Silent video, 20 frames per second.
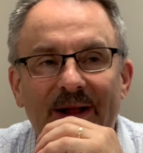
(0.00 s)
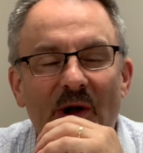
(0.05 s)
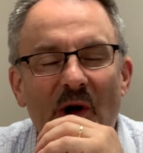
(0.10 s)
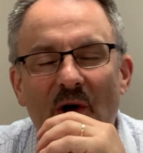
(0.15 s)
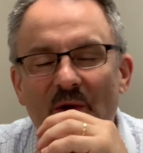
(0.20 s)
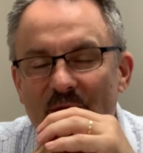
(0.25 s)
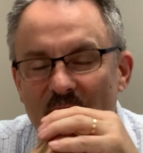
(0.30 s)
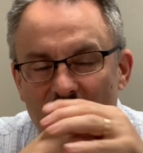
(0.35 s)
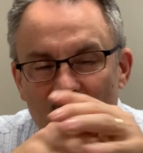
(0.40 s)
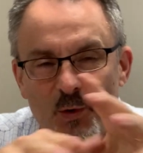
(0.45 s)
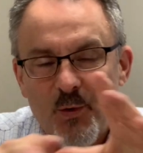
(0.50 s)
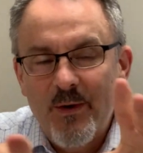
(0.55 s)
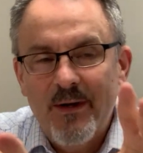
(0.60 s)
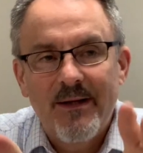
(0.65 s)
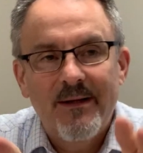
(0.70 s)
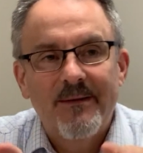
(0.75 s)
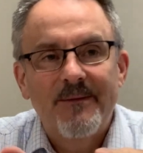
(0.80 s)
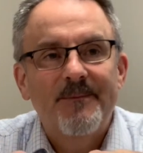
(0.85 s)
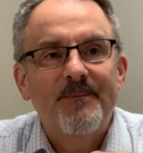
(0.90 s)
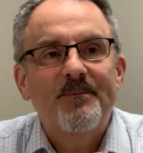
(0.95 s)
Although
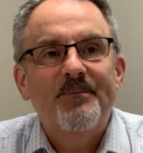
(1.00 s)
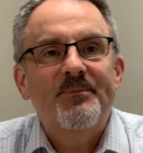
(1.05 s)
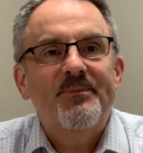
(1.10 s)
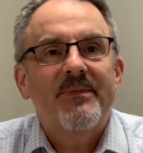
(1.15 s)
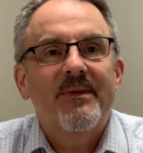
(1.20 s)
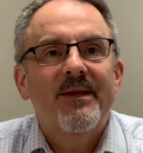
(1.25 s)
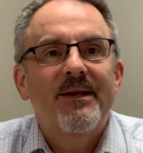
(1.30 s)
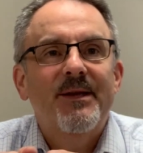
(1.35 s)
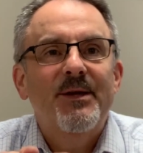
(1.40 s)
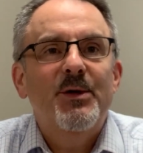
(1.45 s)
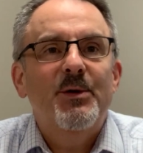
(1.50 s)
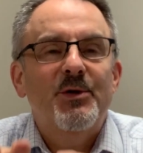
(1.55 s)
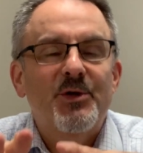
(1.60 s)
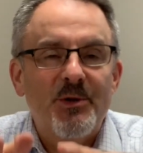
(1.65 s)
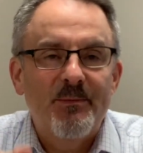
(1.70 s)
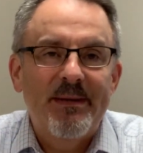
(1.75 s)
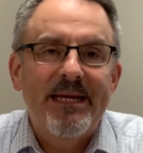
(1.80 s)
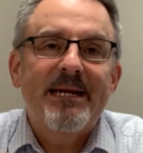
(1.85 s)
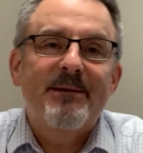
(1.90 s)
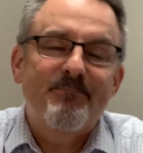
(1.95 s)

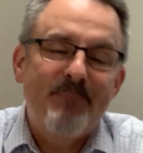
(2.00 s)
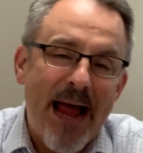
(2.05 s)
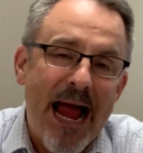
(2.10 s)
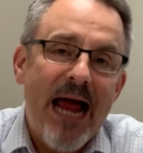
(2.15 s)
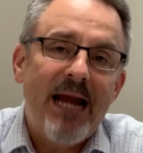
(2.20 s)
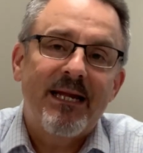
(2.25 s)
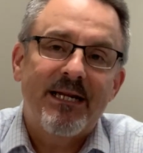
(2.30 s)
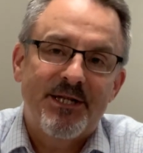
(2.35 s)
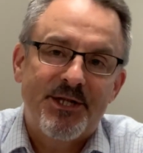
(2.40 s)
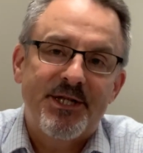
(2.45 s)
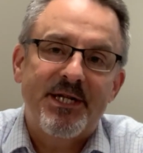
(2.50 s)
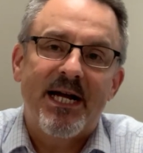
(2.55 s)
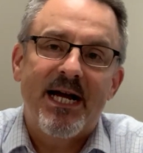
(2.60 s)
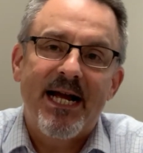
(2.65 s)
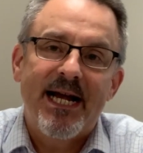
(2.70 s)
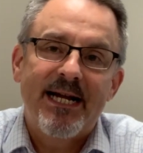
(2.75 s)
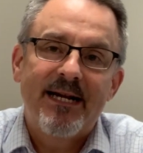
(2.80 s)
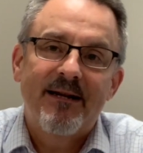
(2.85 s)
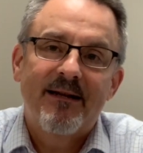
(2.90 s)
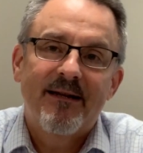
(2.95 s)
to be in
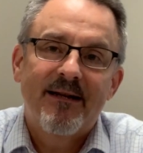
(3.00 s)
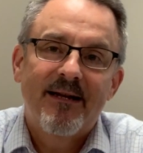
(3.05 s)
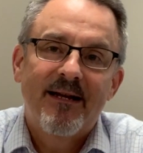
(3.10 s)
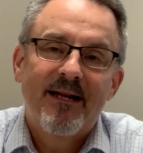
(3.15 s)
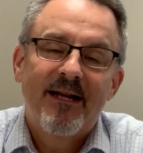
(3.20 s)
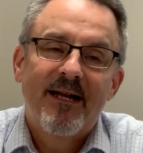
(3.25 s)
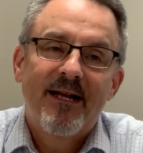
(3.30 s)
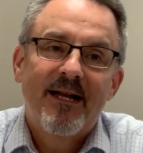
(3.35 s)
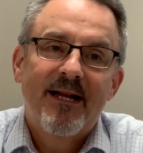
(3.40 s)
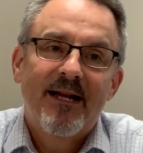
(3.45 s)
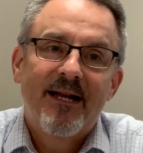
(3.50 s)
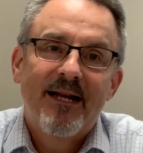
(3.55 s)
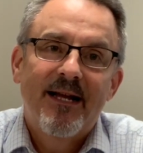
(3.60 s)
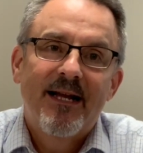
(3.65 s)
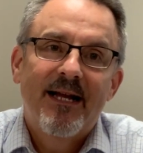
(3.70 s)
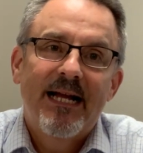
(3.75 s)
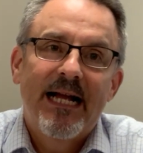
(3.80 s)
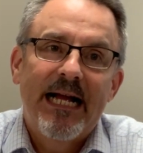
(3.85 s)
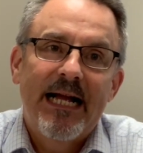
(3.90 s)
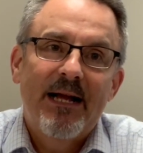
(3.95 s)
Palestine
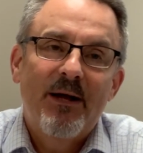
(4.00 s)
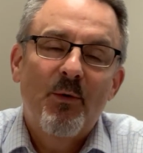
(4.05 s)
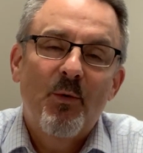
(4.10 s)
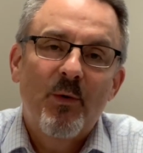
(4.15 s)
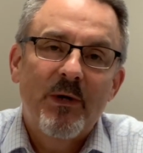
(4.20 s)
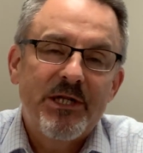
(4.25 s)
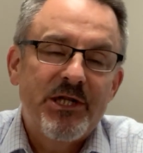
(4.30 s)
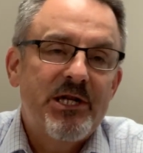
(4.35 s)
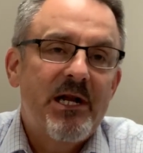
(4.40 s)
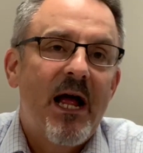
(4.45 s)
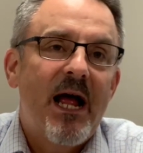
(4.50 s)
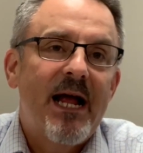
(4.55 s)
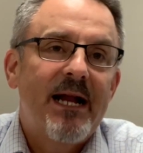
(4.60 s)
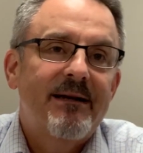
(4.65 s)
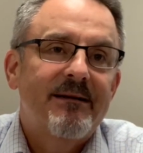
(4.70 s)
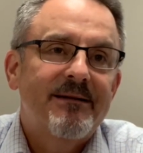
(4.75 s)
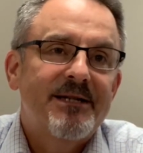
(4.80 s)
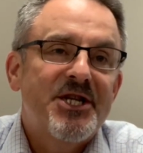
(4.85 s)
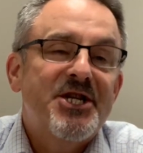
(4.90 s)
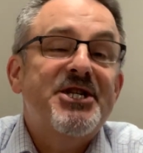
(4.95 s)
was
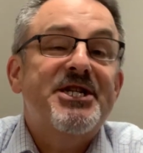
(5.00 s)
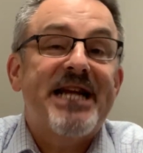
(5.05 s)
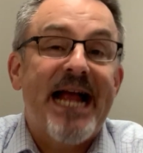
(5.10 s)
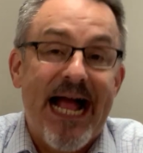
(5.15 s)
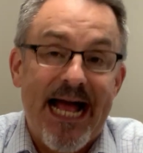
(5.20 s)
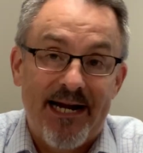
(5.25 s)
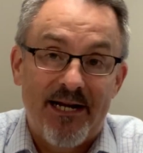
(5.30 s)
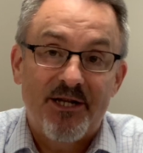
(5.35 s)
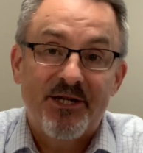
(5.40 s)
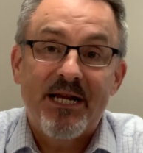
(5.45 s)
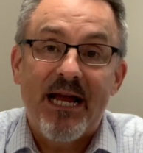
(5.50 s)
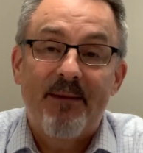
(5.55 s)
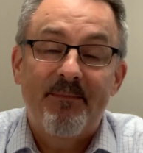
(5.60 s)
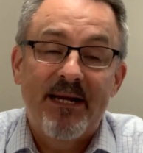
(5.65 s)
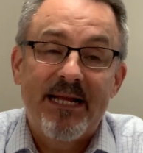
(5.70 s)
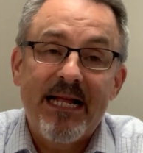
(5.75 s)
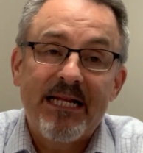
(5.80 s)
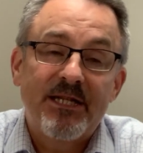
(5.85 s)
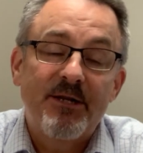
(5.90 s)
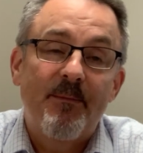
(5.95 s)
not status. I
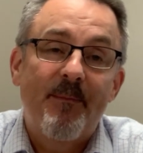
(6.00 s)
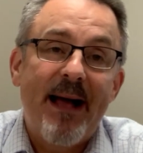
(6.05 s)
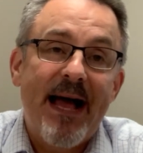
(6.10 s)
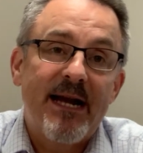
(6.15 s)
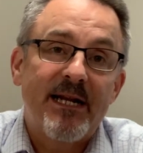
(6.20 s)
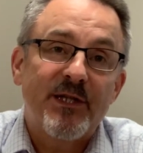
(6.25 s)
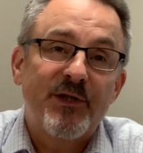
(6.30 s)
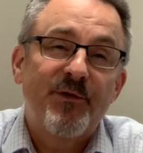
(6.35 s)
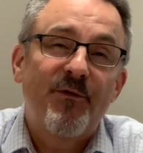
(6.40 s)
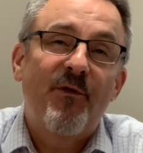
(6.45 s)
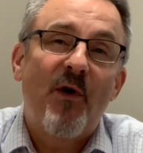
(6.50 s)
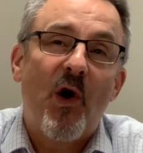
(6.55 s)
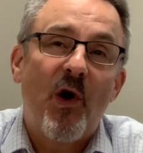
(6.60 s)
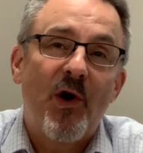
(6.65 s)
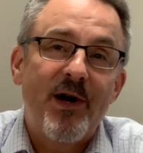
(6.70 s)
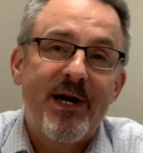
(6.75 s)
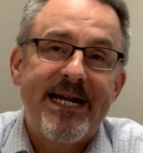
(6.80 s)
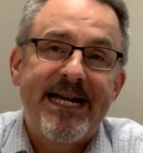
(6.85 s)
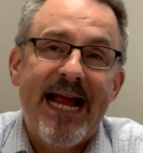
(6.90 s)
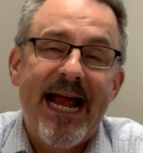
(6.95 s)
mean, that's about as
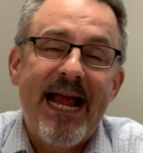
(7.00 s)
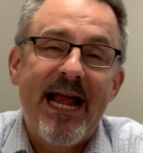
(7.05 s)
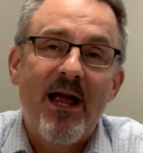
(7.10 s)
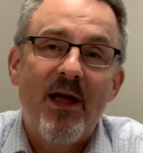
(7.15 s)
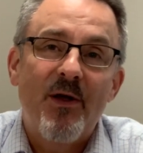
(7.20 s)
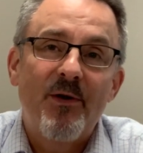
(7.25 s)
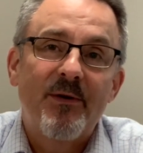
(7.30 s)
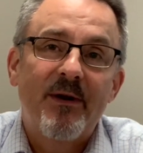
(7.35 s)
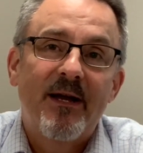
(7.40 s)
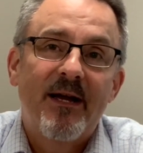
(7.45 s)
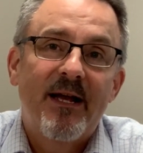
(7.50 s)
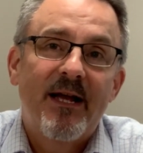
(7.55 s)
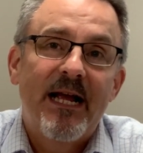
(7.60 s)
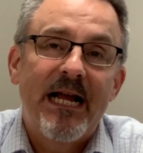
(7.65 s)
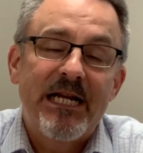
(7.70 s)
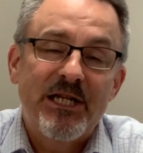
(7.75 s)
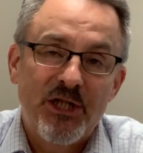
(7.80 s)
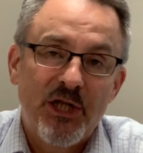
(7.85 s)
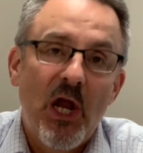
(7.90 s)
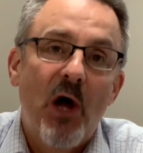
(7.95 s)
far down,
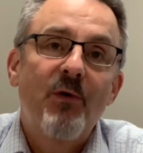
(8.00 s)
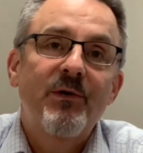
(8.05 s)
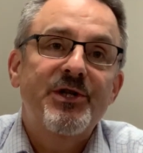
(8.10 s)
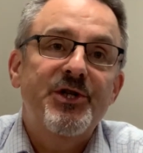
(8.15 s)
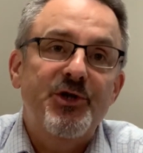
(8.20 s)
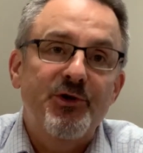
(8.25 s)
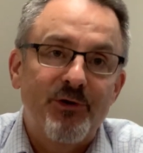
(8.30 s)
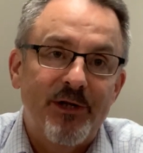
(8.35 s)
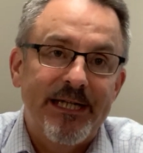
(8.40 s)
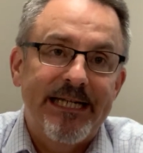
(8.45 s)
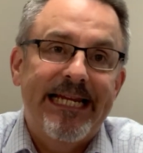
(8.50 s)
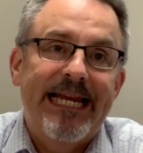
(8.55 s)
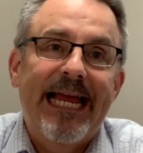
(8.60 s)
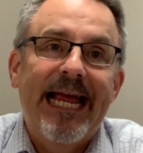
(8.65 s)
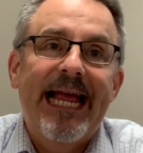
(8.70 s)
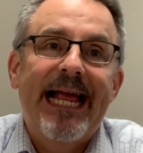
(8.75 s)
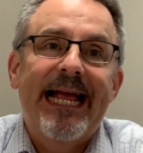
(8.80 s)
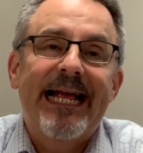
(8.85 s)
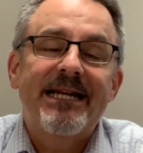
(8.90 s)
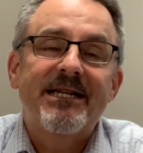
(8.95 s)
as low as you could
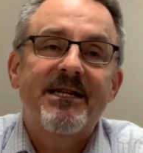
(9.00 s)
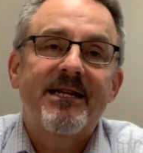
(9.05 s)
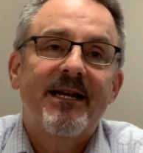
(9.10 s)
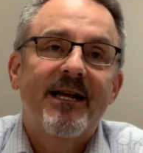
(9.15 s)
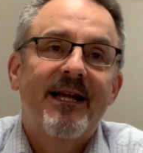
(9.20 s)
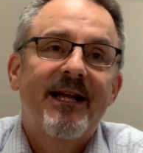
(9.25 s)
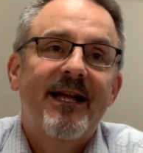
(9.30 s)
get